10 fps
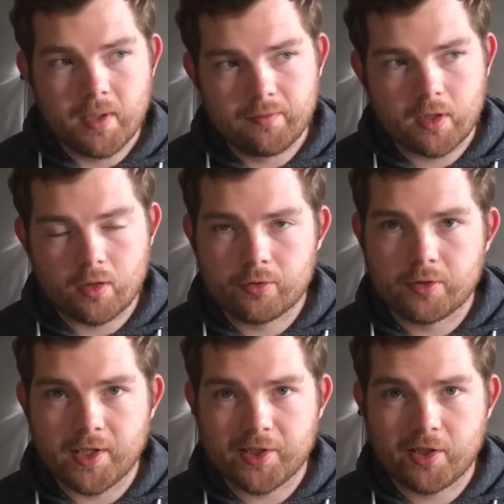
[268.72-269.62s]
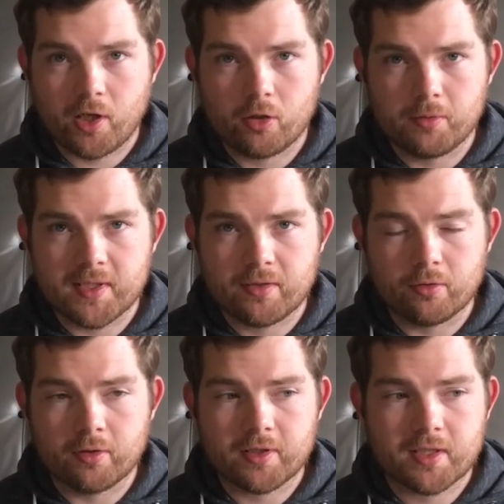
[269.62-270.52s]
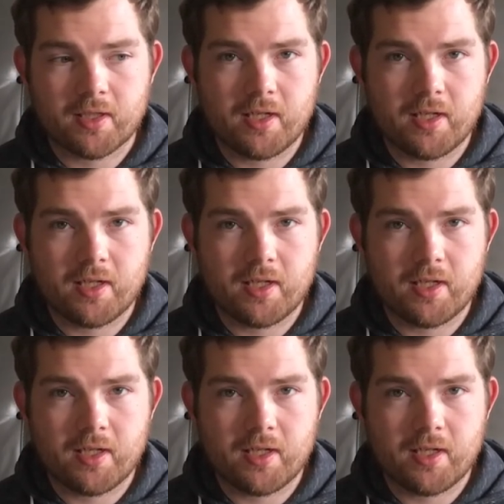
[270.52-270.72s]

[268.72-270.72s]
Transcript: Bit of a contradiction I always thought.